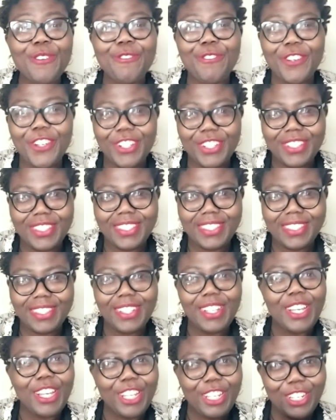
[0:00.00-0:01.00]
first.
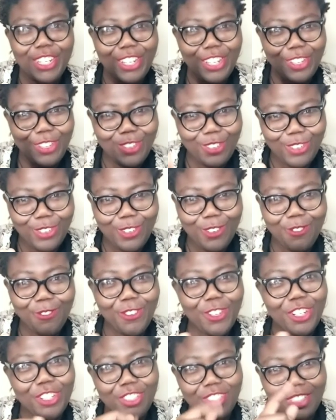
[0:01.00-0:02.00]
The
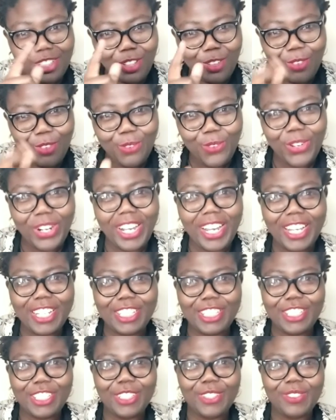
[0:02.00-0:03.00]
universe will
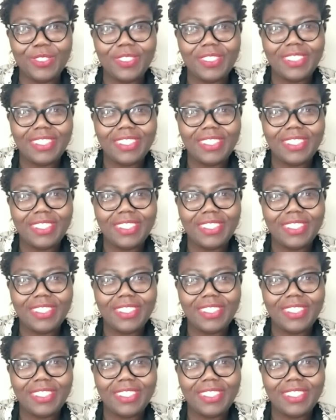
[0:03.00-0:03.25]
catch you.